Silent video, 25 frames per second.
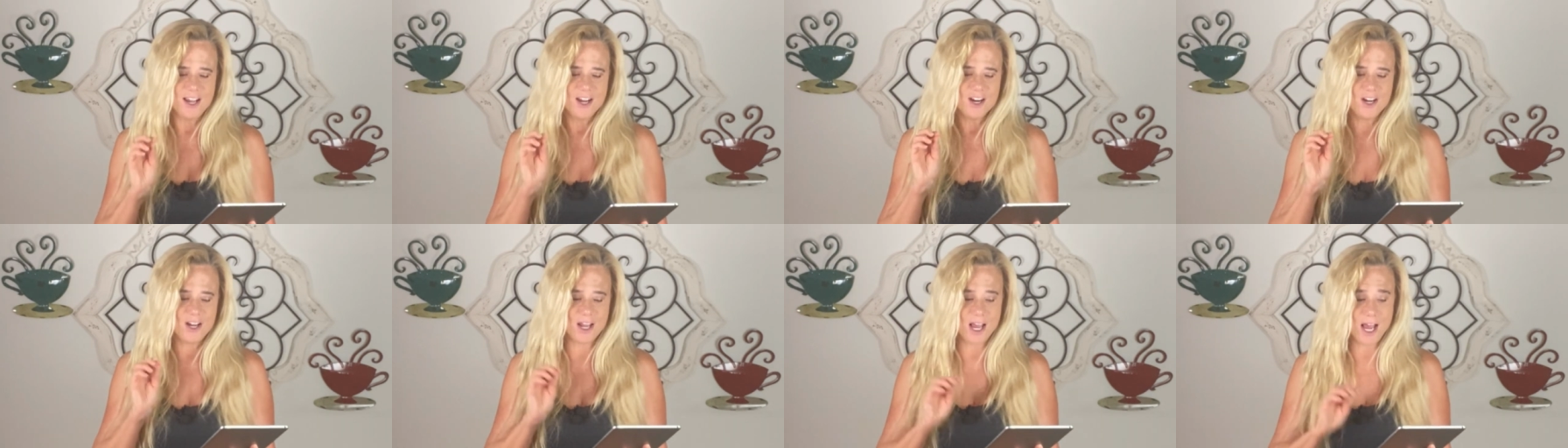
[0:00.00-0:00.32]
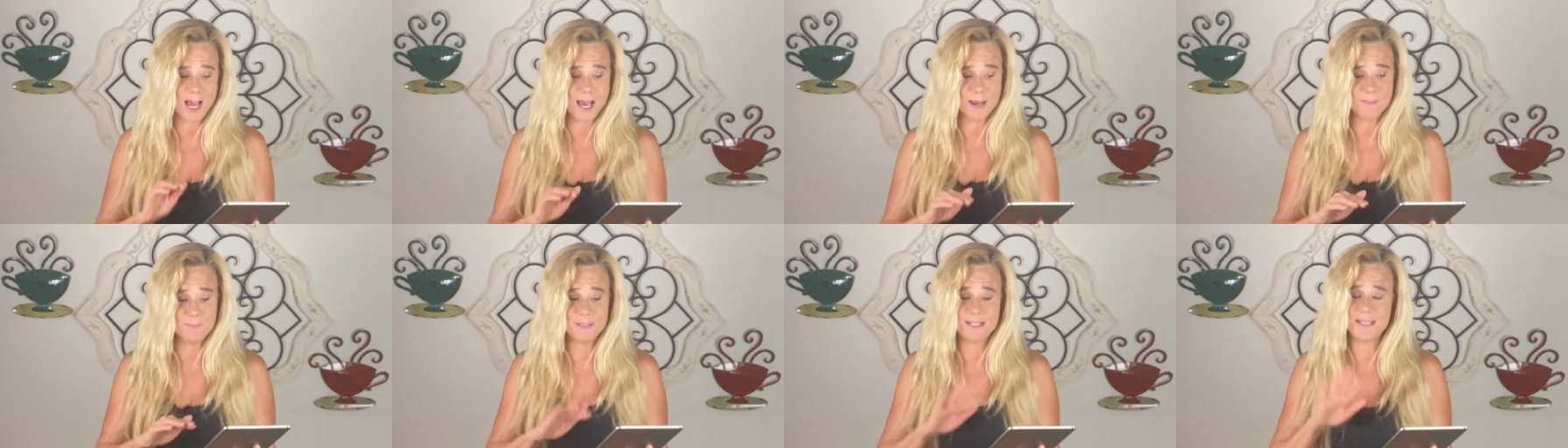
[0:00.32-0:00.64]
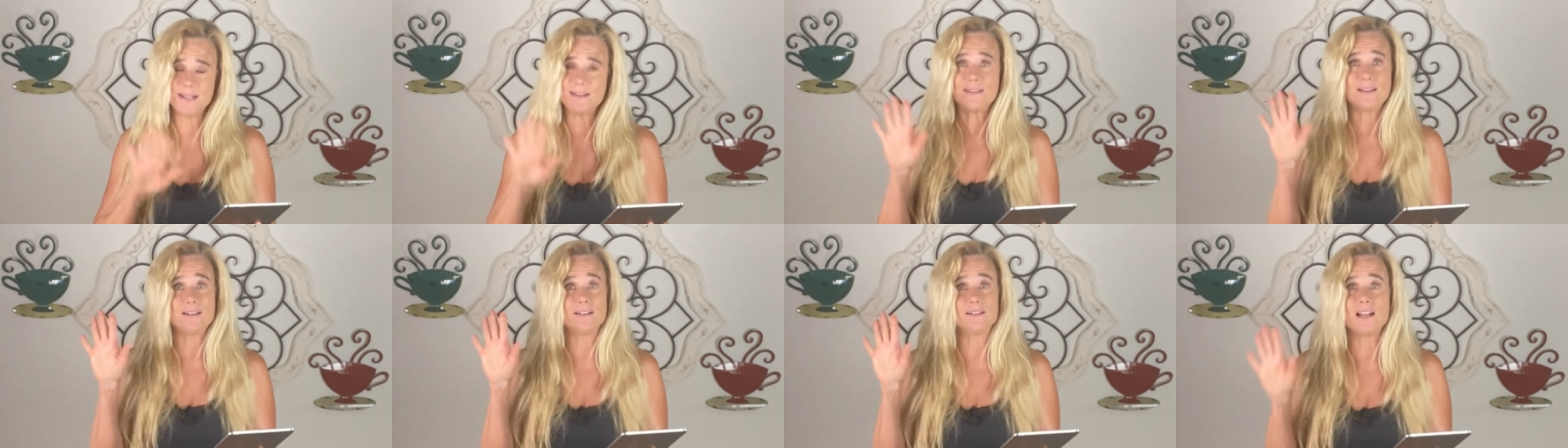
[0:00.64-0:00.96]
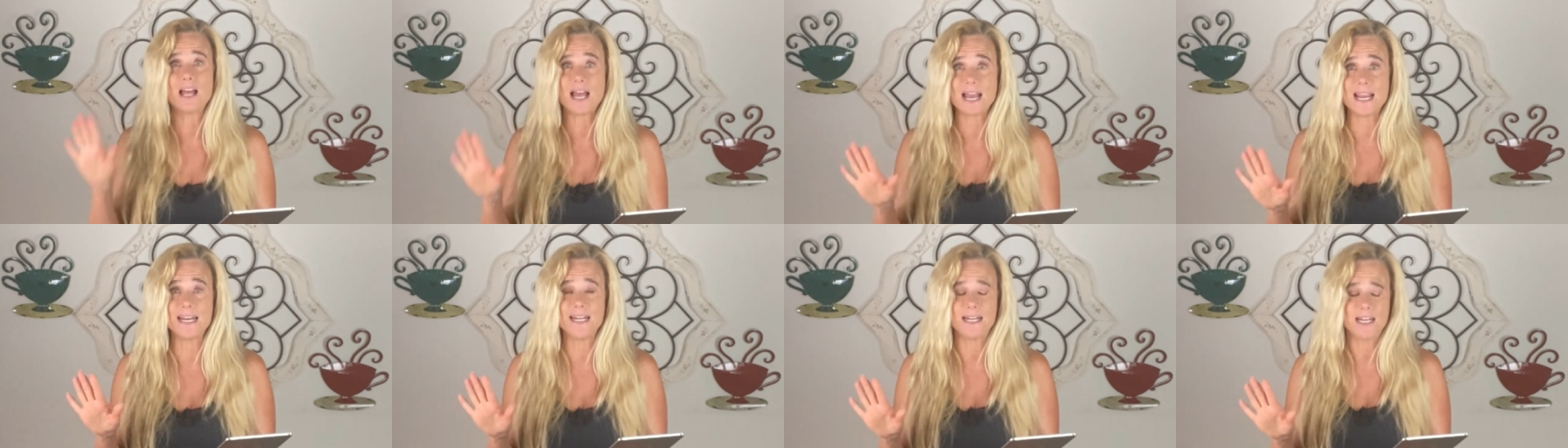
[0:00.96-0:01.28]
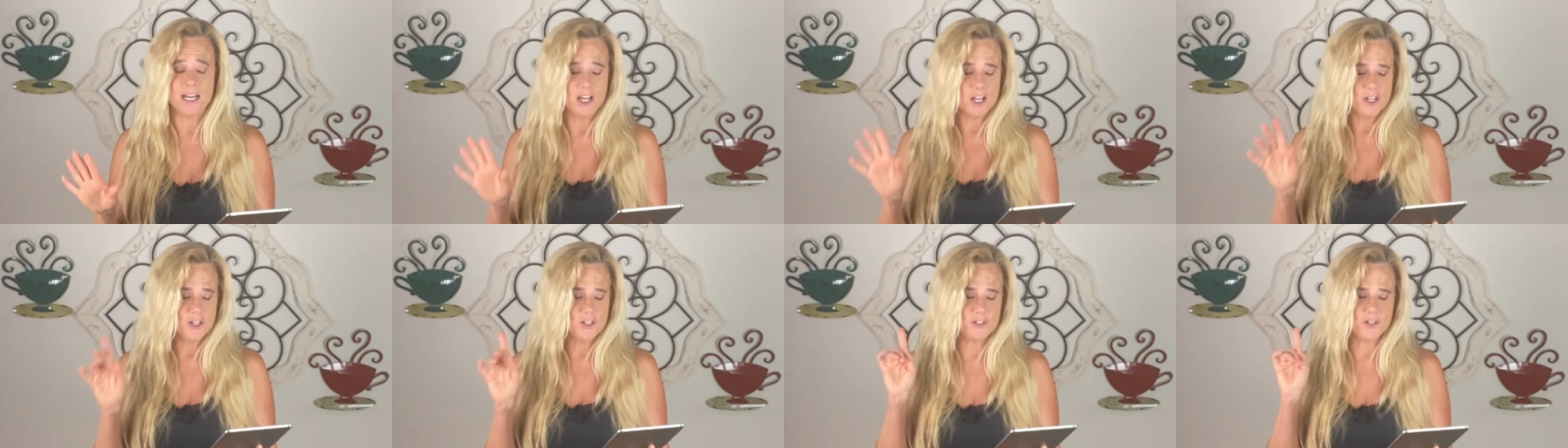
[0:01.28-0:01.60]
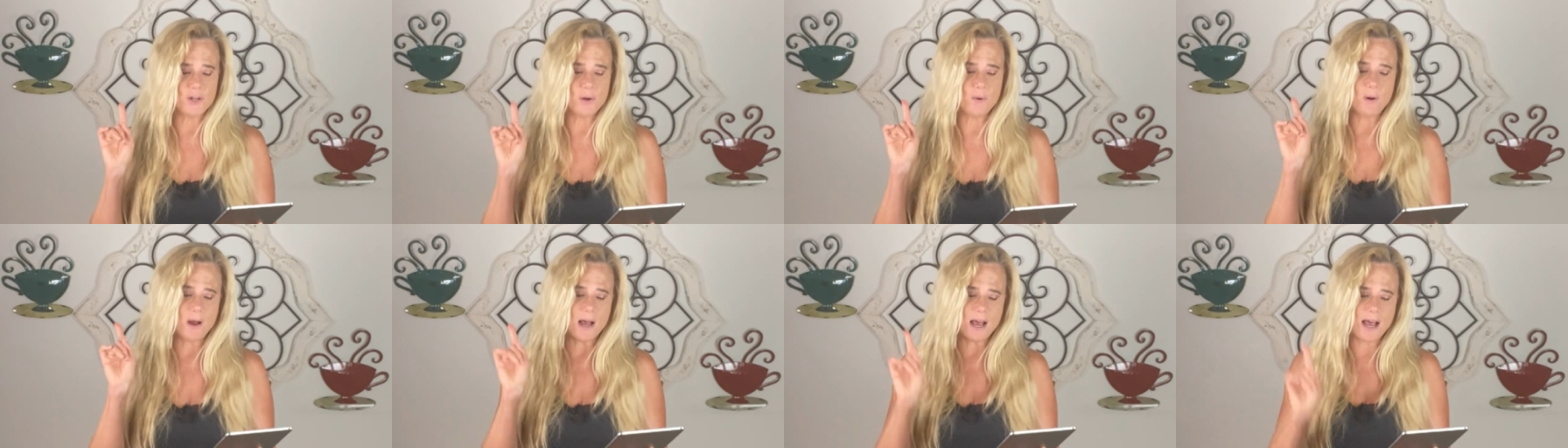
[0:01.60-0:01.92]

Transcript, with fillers: come to the light so